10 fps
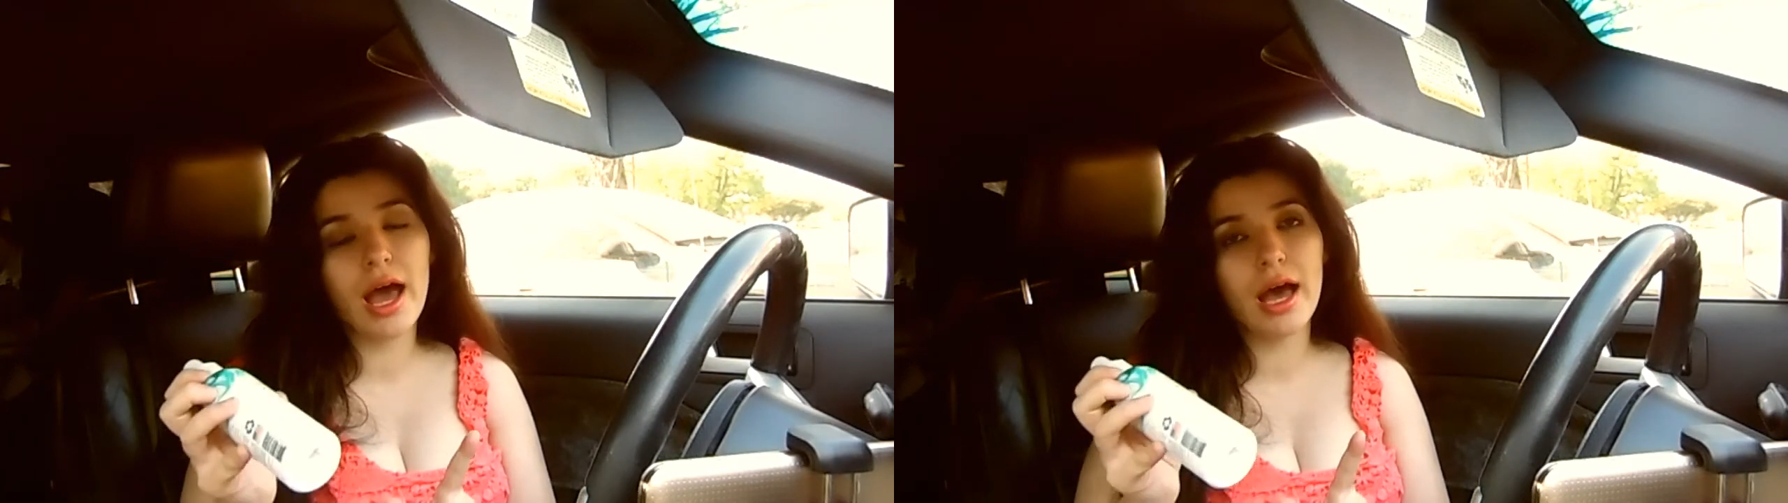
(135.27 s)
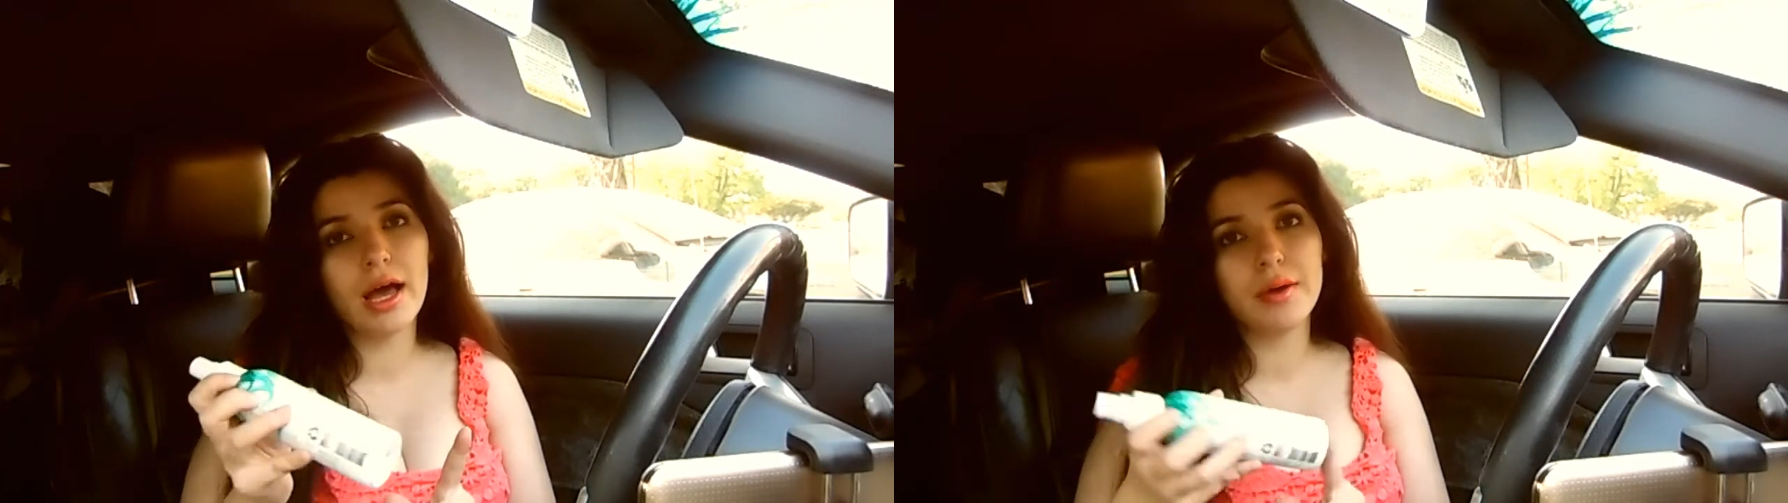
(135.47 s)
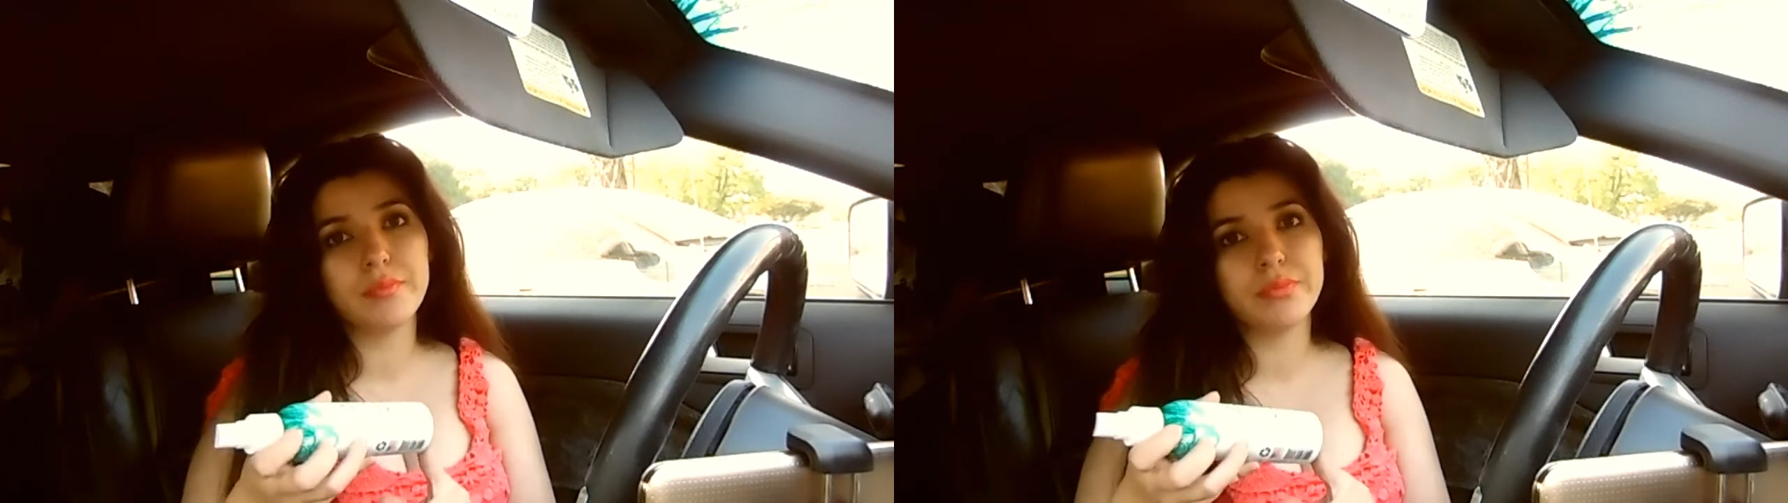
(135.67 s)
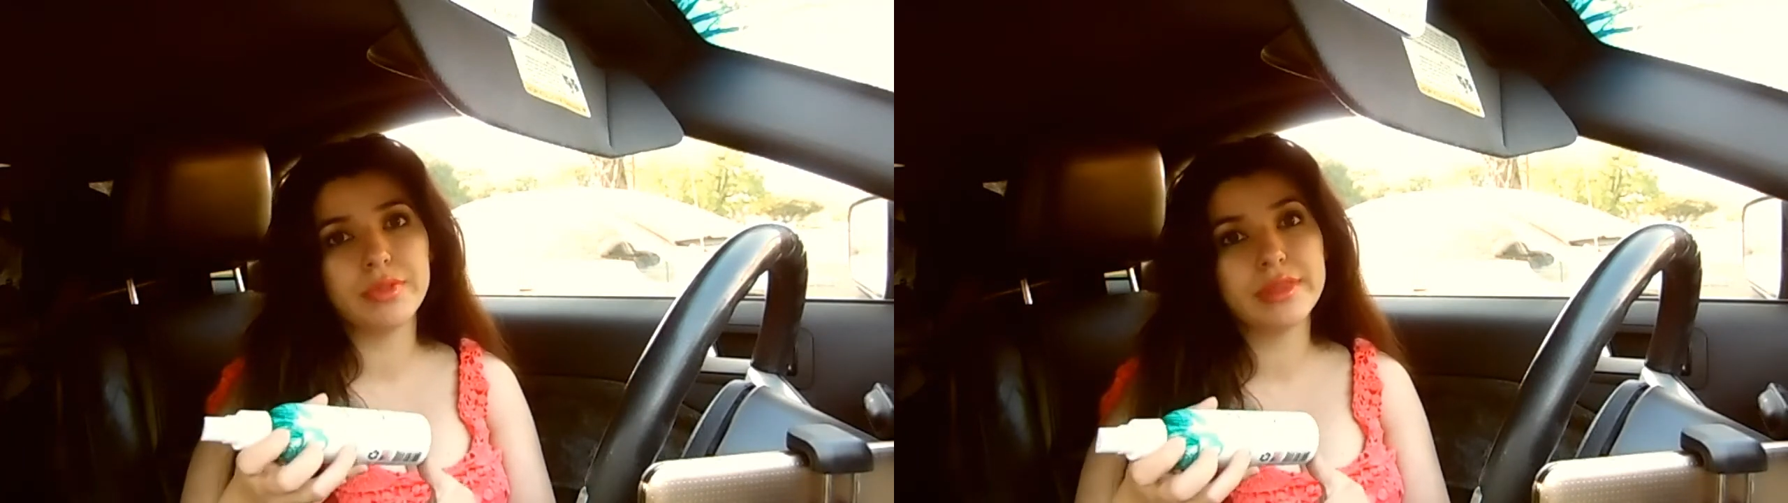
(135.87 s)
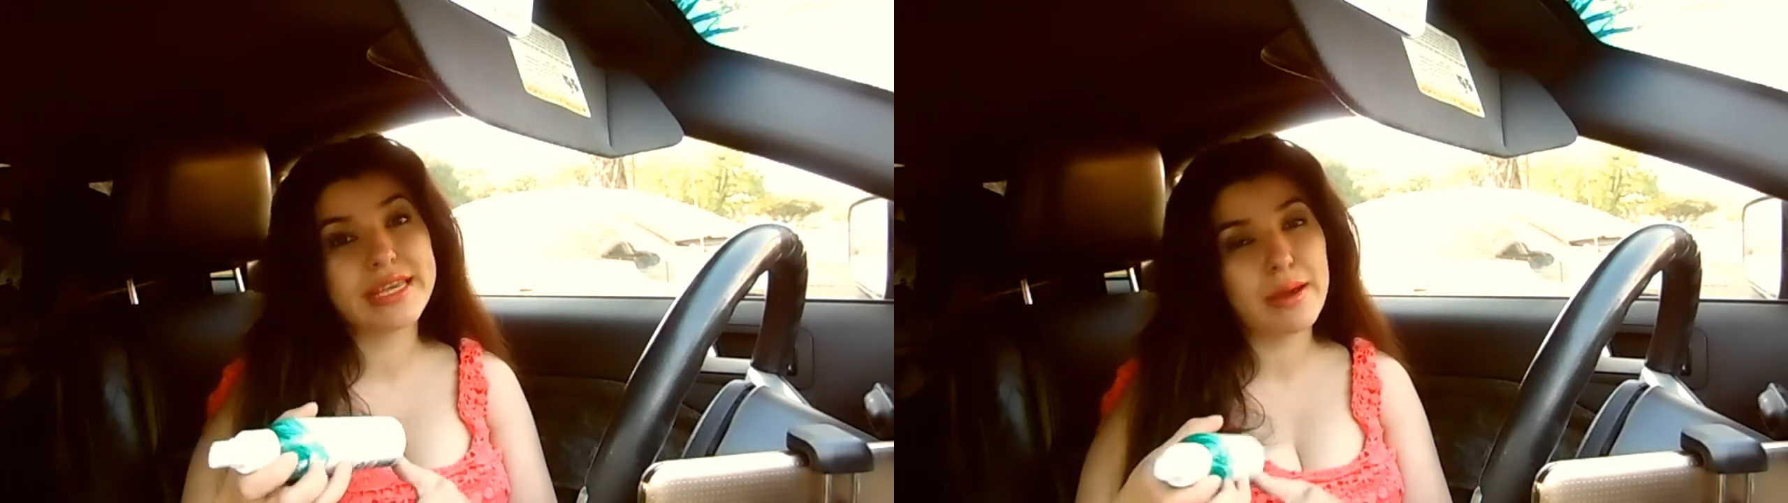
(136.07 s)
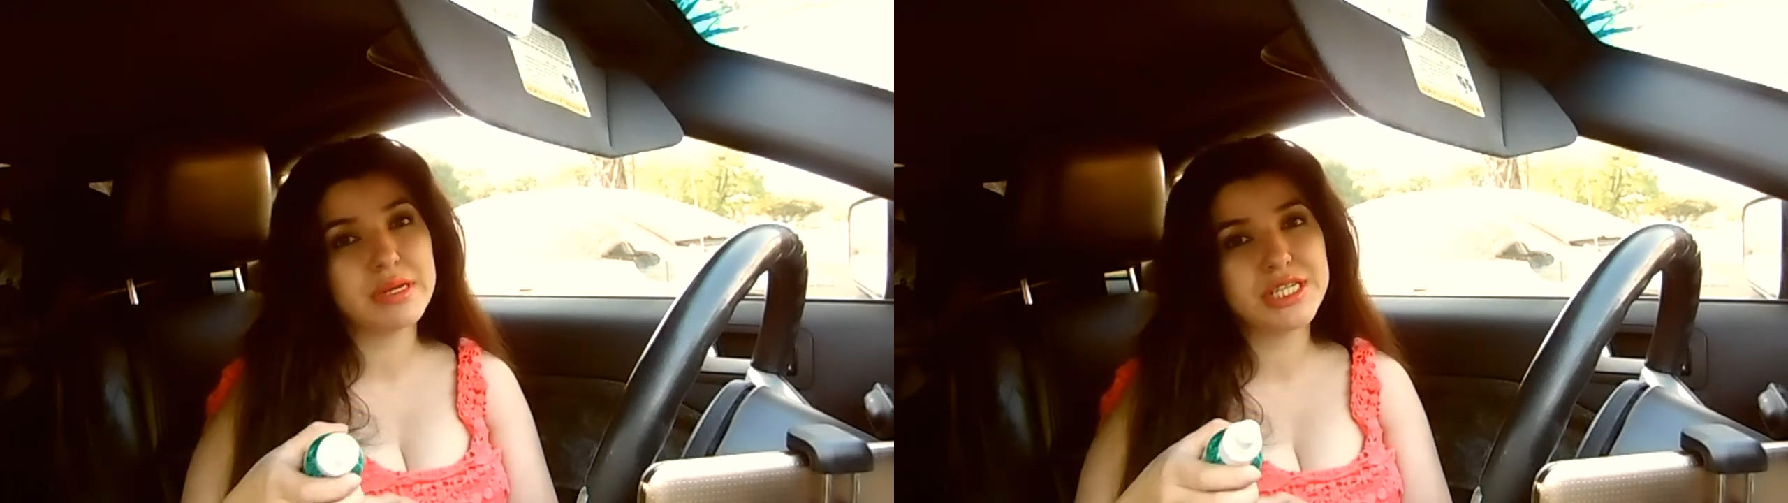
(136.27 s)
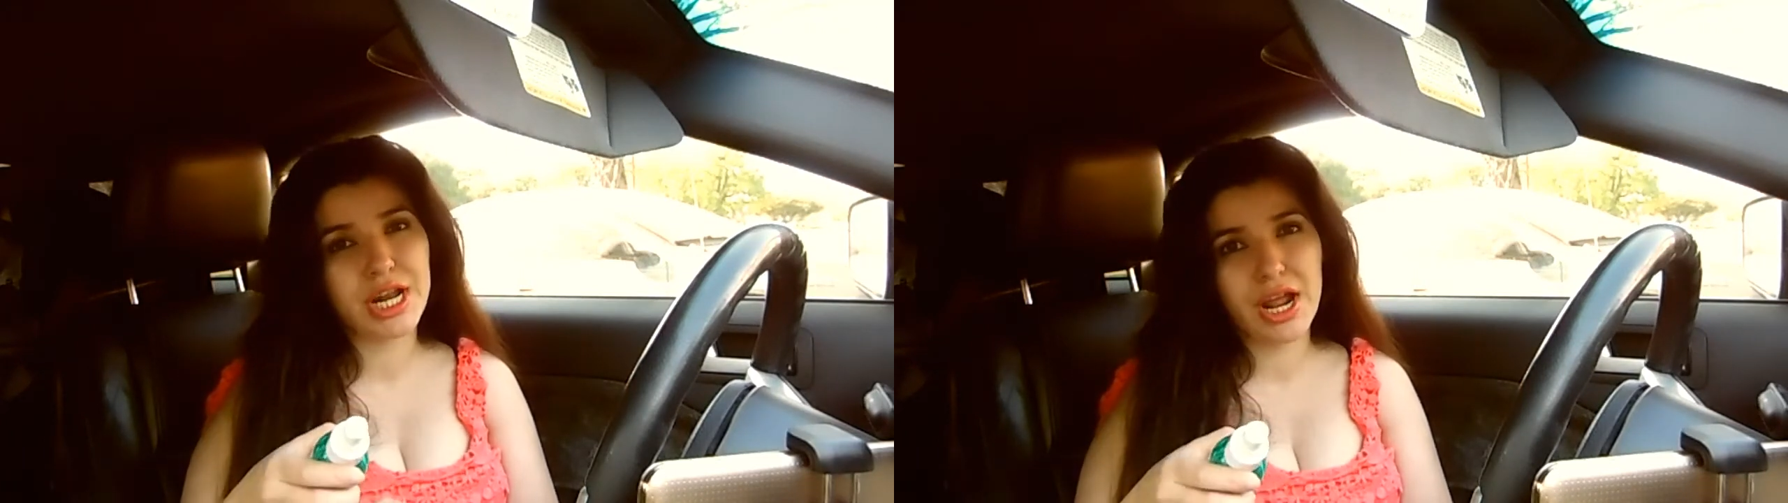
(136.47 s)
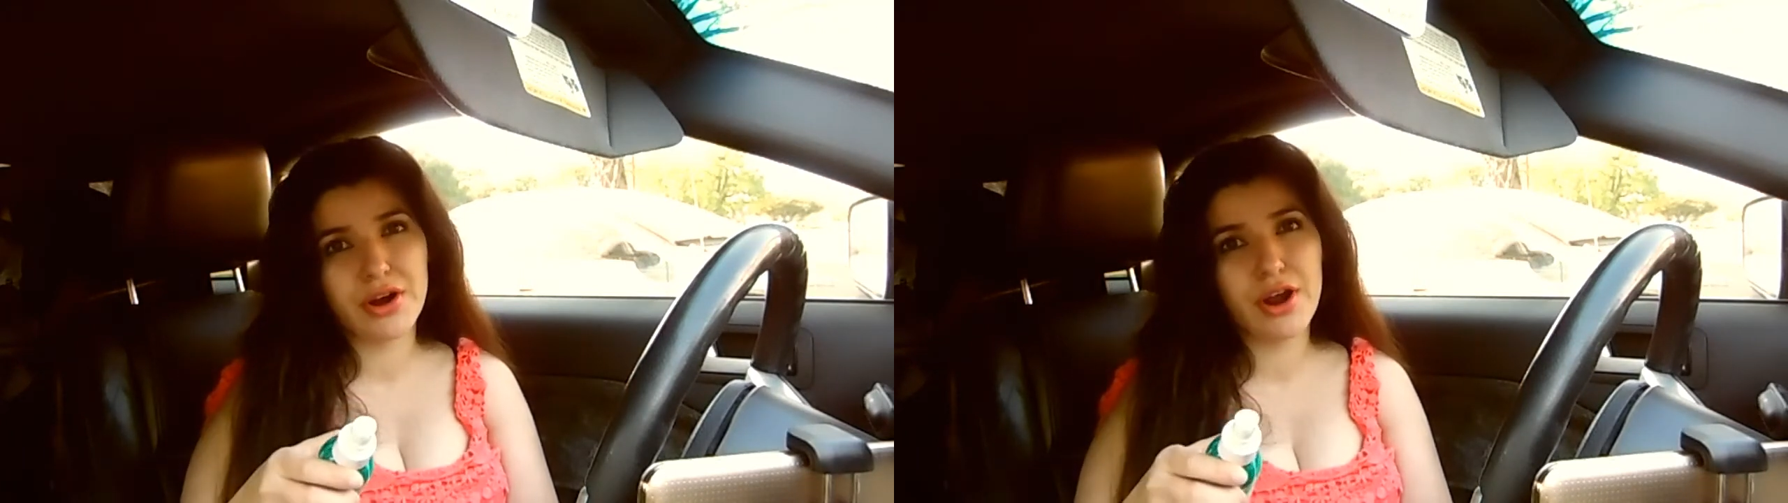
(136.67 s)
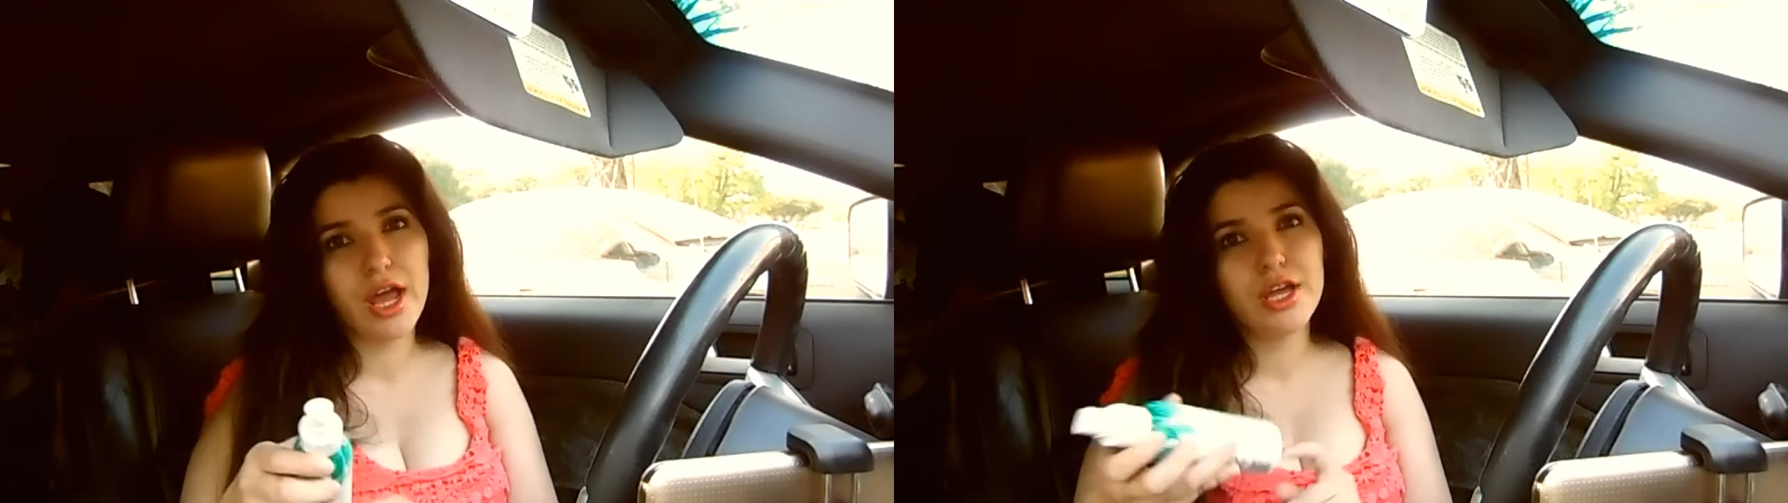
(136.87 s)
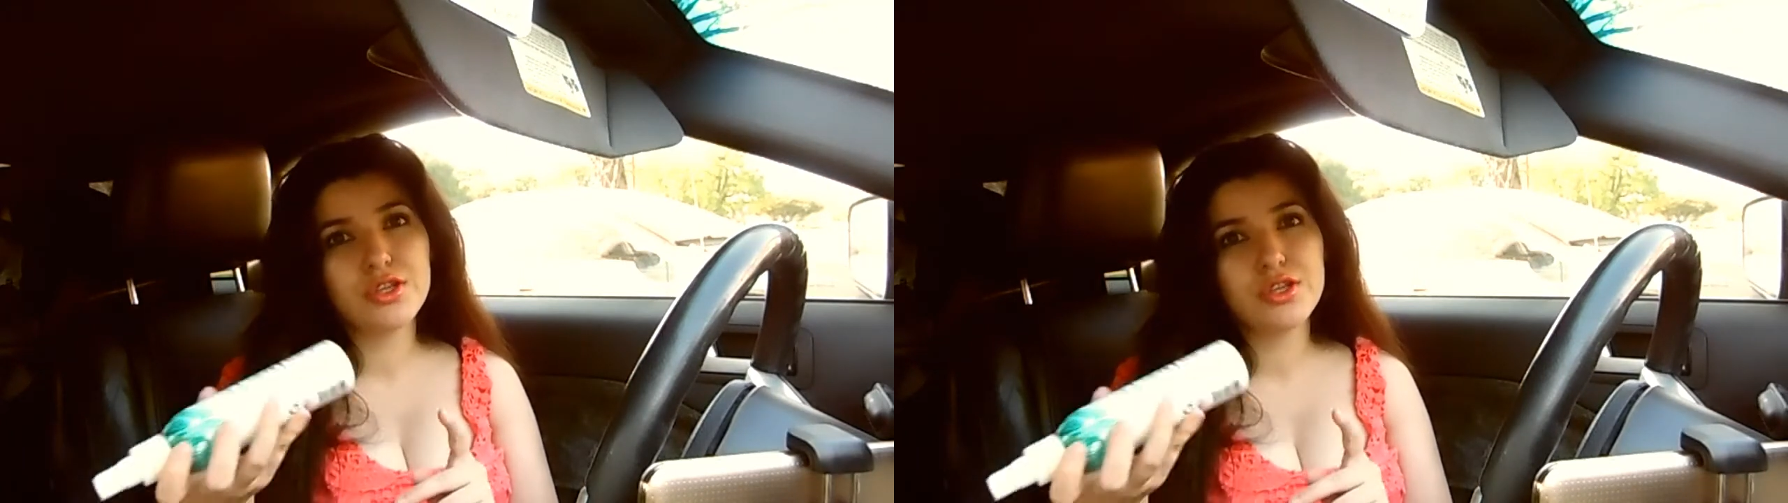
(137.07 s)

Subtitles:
damaged hair.